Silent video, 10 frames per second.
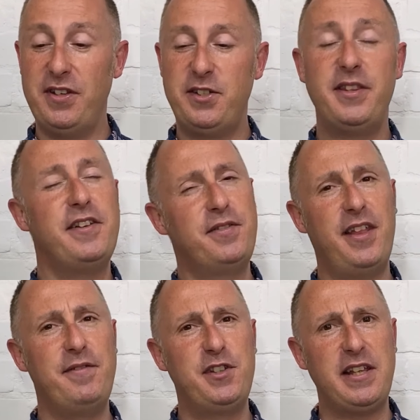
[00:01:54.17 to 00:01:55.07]
This, this,
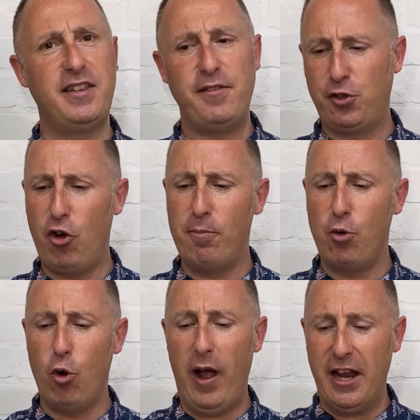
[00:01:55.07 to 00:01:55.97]
they've said they've gone
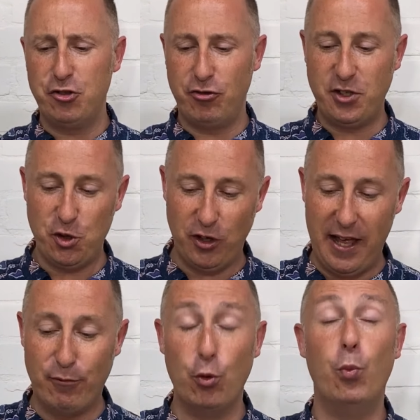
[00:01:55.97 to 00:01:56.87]
more entry sort of
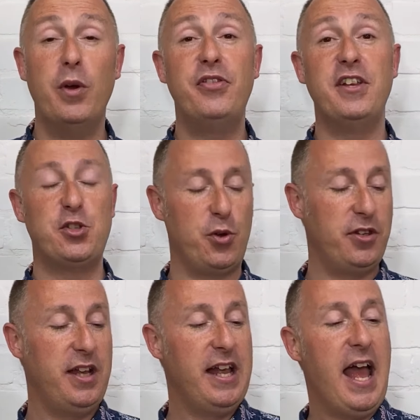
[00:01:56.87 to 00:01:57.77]
level with this one.